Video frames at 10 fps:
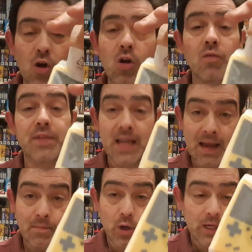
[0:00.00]
of the
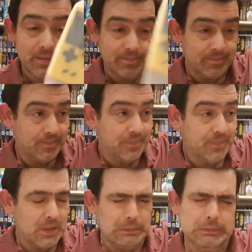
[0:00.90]
Game Boy.
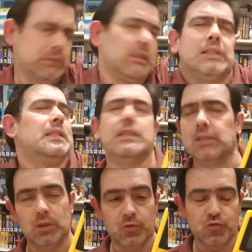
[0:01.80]
Ooh,
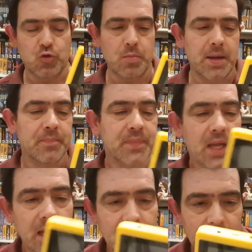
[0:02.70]
goes through me.
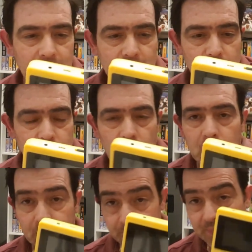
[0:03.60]

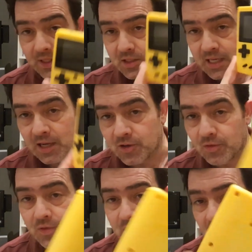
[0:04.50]
So, let's start
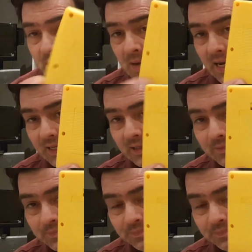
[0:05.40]
off at the back.